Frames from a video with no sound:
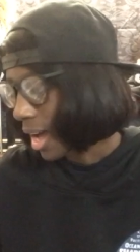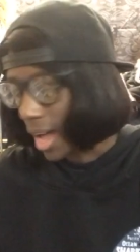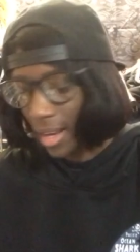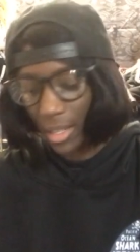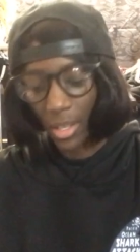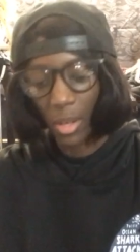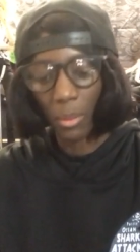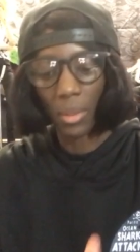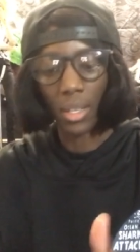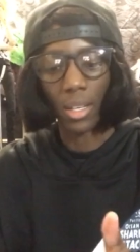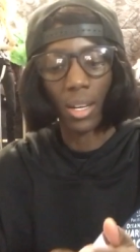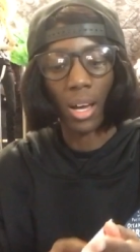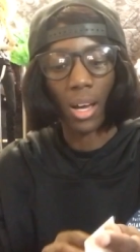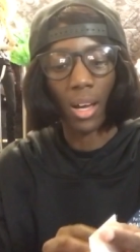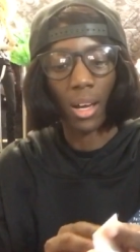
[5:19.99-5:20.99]
I don't know,
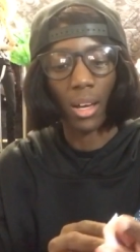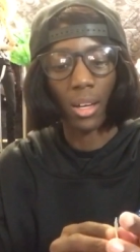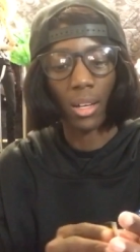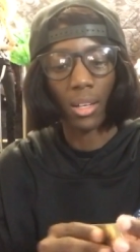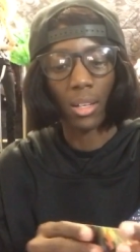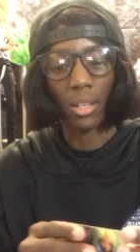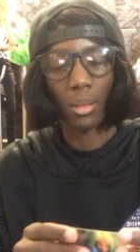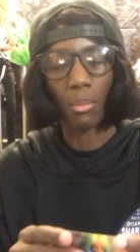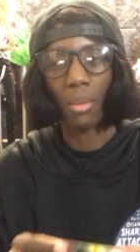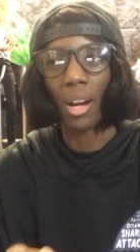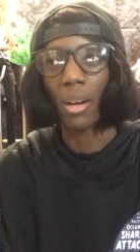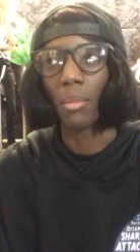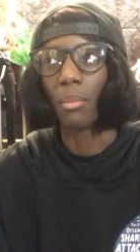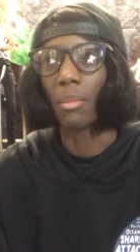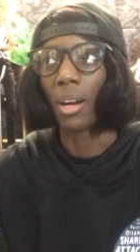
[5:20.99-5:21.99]
but, uh,
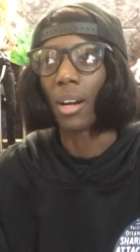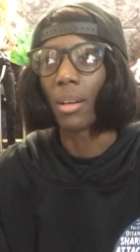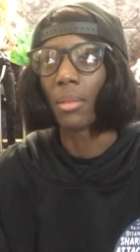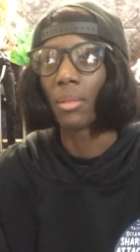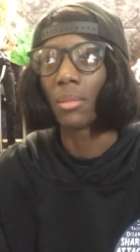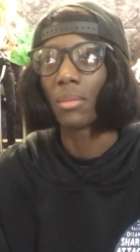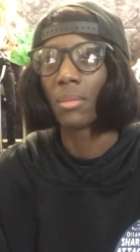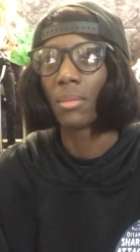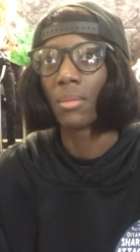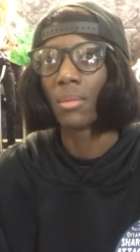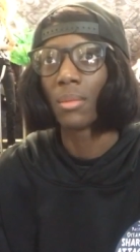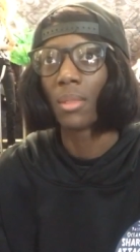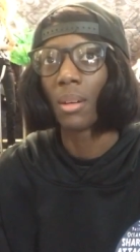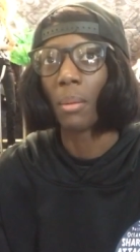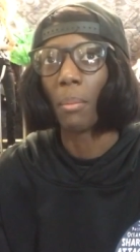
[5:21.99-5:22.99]
Mar, Mar,
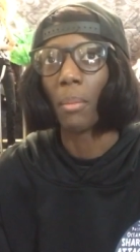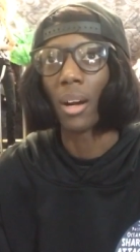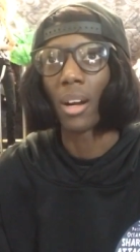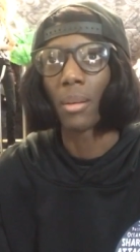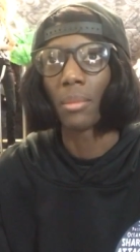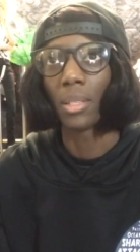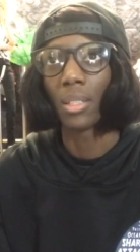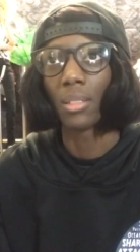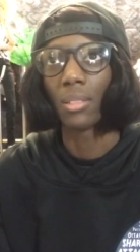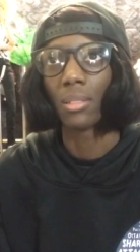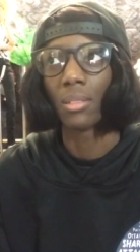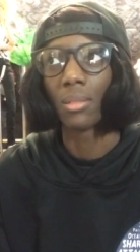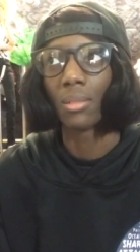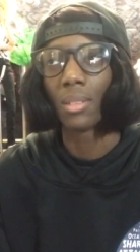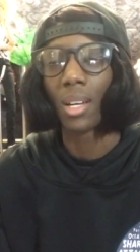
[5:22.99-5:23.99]
Marma,
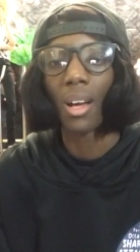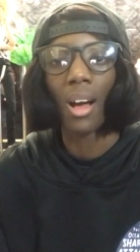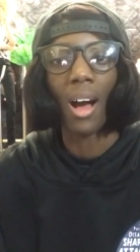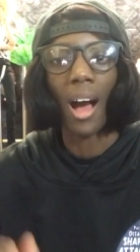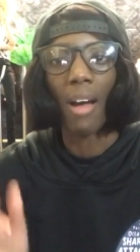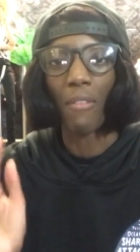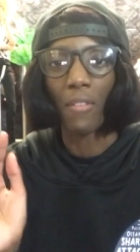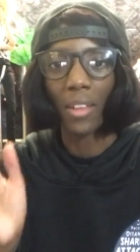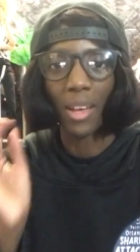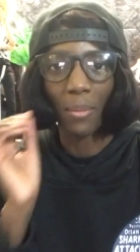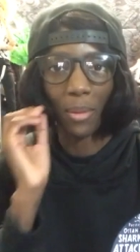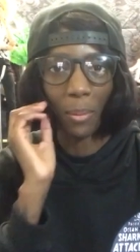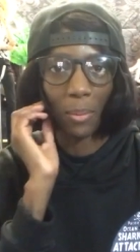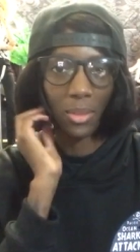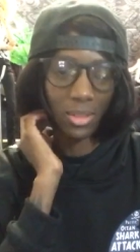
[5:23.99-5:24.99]
I feel like
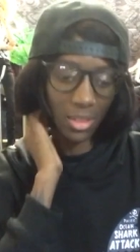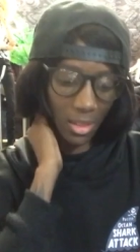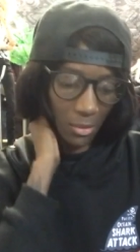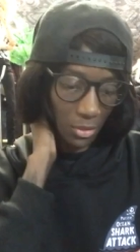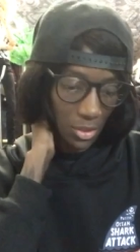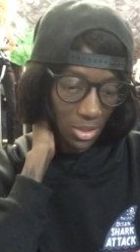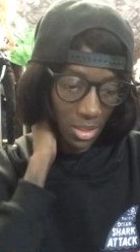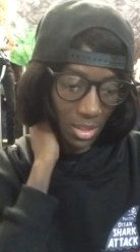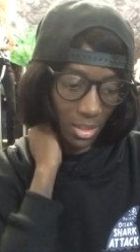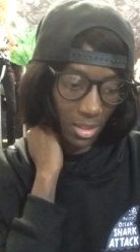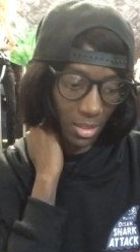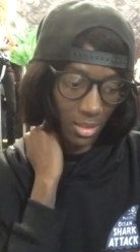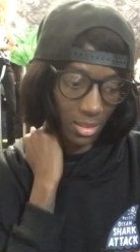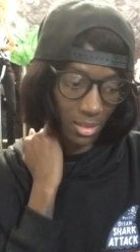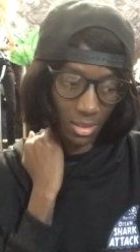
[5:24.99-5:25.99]
I'm comp
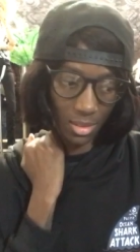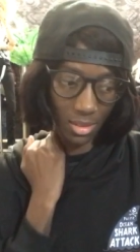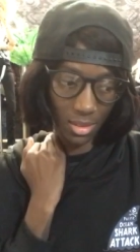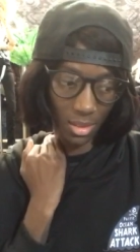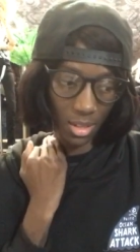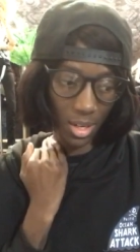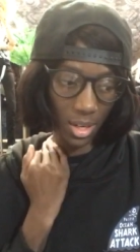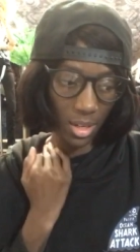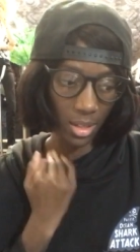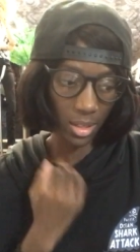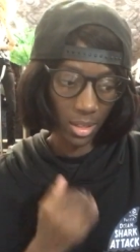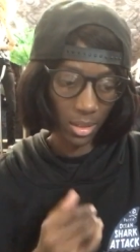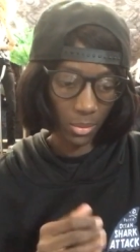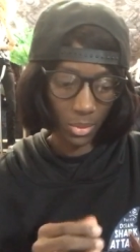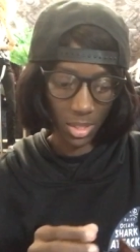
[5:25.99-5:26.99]
confusing
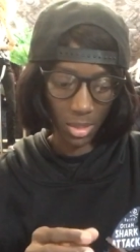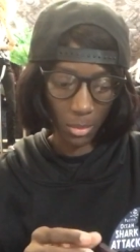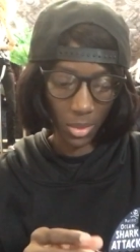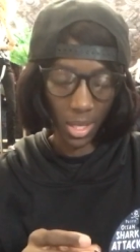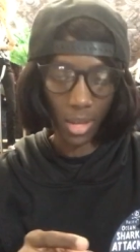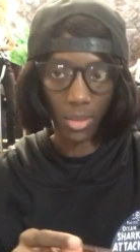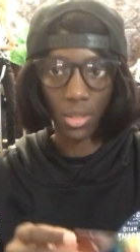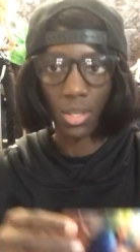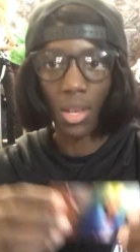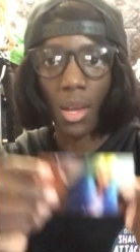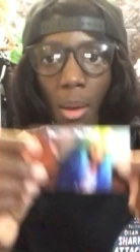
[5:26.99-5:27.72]
her with someone else.